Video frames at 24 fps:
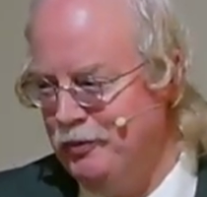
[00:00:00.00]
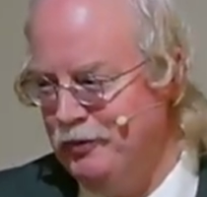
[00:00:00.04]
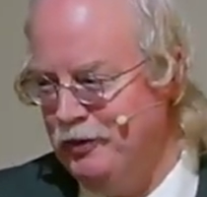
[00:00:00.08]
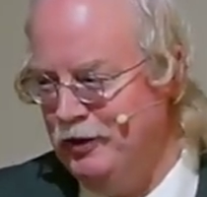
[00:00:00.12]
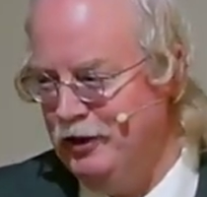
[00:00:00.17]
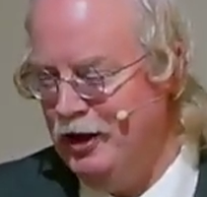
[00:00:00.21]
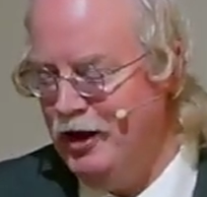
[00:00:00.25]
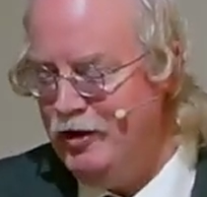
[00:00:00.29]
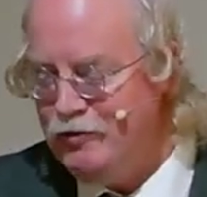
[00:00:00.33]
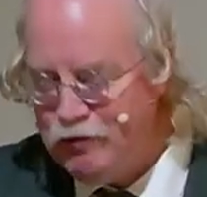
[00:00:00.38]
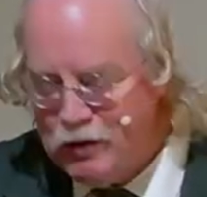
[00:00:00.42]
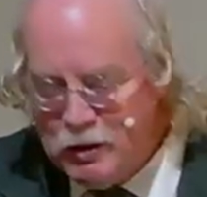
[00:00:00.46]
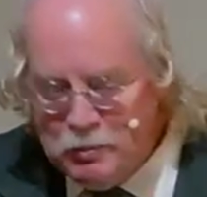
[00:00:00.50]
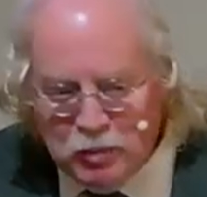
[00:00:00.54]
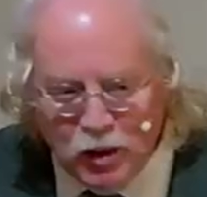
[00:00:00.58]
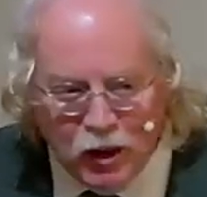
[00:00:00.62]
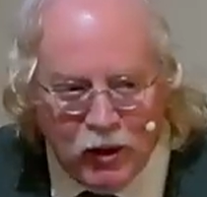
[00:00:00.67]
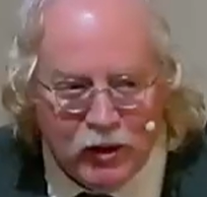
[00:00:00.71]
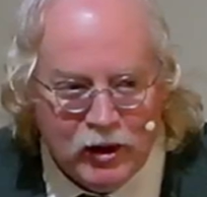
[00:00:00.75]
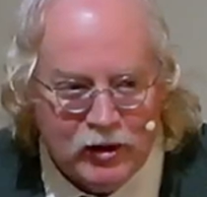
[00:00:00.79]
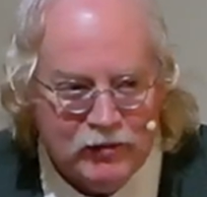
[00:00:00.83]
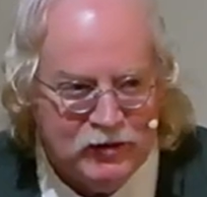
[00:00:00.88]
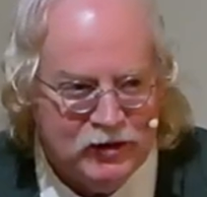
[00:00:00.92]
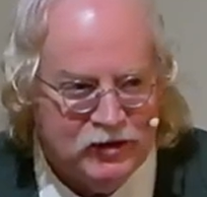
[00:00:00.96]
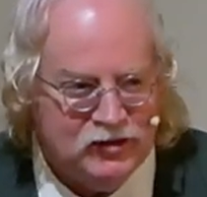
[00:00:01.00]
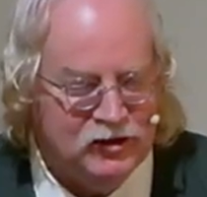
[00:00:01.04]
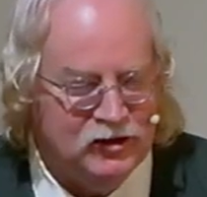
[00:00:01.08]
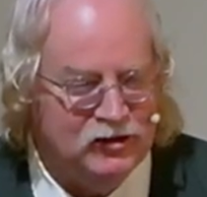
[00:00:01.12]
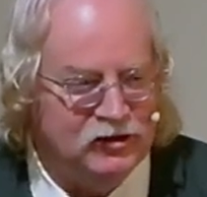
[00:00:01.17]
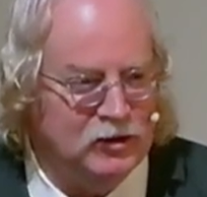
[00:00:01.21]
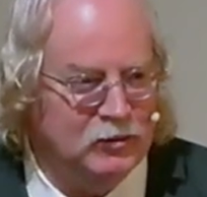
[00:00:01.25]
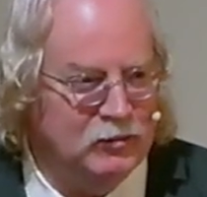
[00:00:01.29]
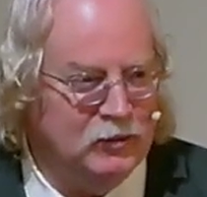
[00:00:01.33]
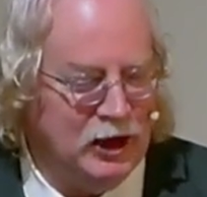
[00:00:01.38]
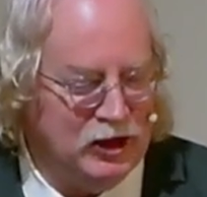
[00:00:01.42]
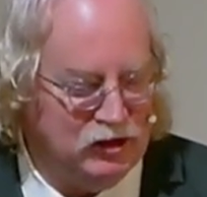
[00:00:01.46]
Every part of us is,
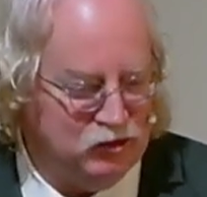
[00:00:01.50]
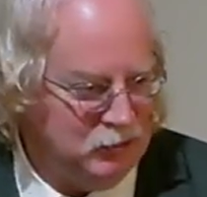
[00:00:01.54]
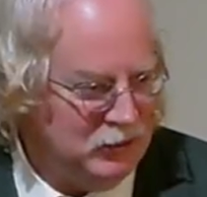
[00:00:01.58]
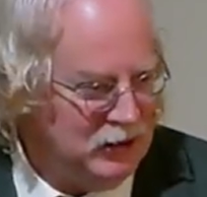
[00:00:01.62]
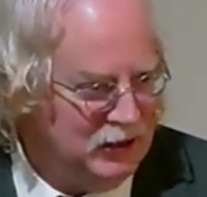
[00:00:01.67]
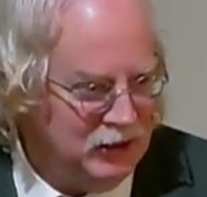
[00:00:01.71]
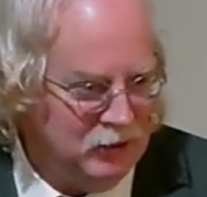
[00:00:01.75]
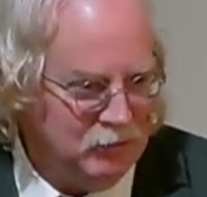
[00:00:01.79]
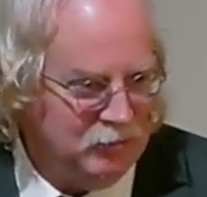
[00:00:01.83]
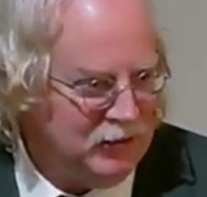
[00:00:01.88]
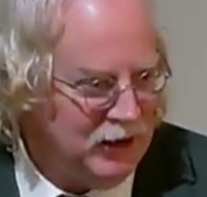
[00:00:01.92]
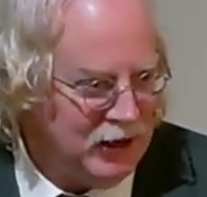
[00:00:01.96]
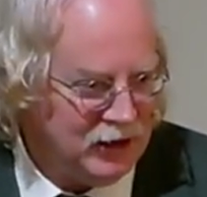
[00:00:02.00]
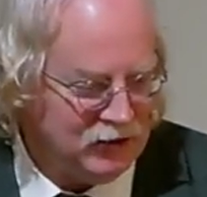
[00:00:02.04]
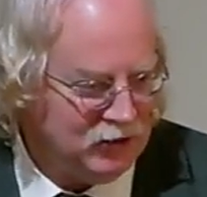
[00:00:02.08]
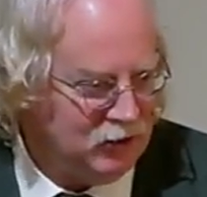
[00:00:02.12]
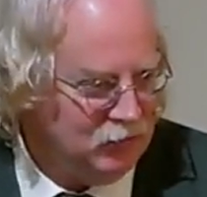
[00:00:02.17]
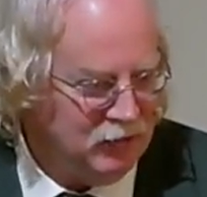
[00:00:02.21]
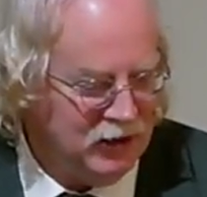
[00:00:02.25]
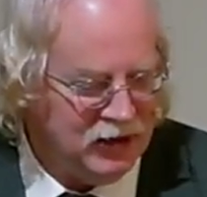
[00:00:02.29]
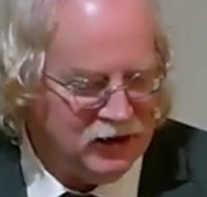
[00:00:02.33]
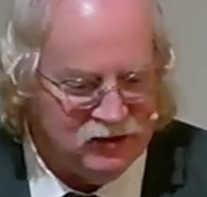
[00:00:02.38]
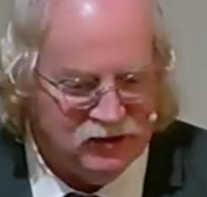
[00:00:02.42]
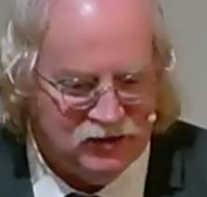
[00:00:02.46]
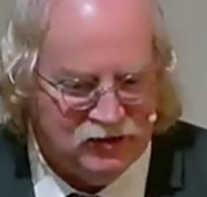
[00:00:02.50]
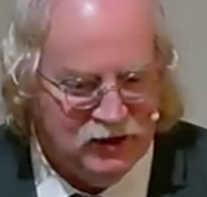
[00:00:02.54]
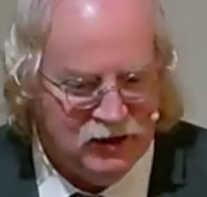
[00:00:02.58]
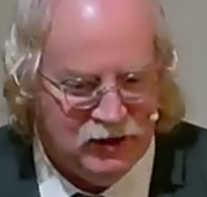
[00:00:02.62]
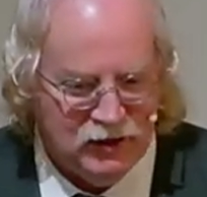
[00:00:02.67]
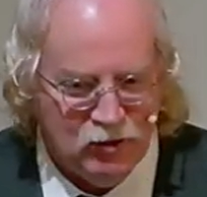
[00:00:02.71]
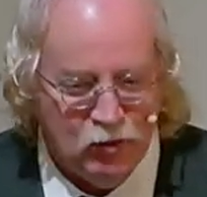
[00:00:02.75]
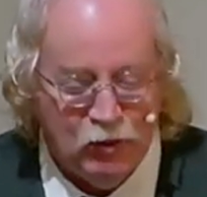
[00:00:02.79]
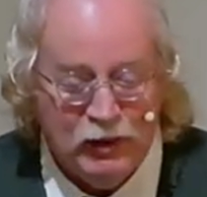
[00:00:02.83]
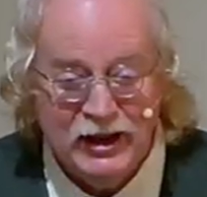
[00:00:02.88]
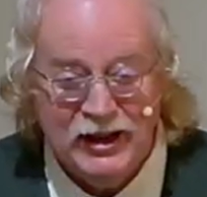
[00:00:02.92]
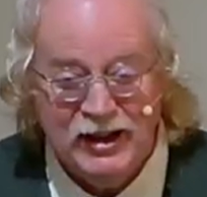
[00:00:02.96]
has been impacted by
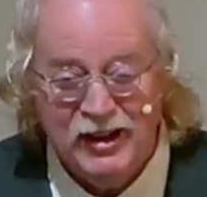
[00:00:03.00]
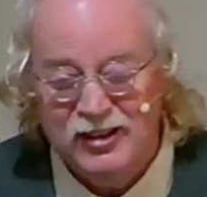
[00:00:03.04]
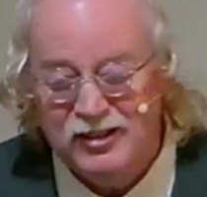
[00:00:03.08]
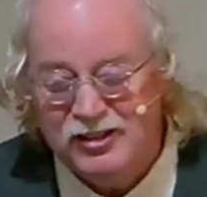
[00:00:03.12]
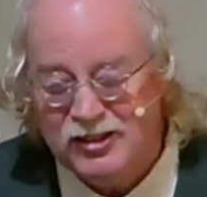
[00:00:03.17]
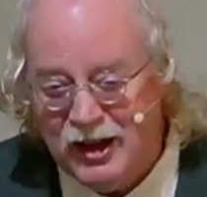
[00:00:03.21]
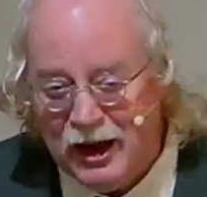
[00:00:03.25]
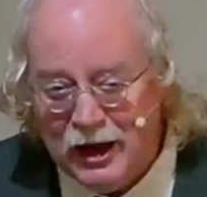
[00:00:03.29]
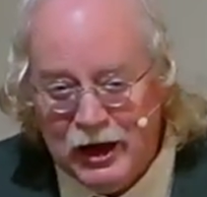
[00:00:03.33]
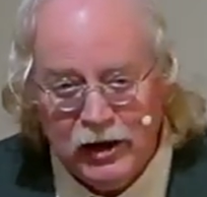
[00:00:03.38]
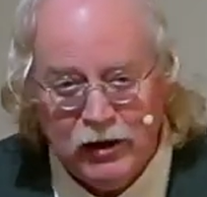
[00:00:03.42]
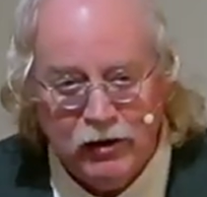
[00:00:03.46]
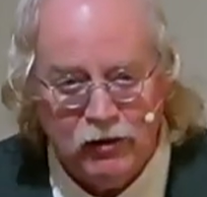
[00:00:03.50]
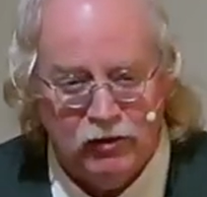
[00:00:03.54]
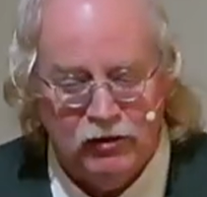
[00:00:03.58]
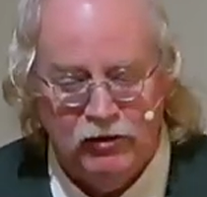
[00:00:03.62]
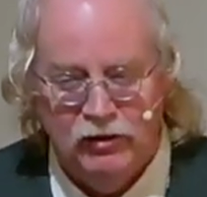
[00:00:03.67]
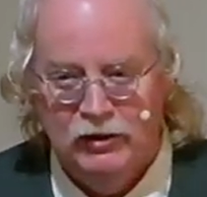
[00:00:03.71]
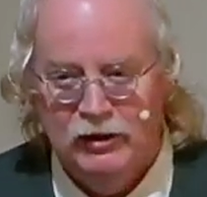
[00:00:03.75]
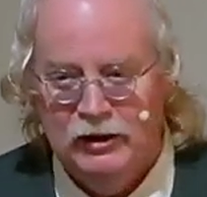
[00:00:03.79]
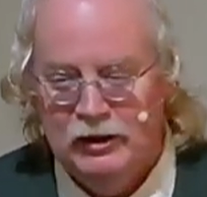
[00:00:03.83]
sin. We get tired.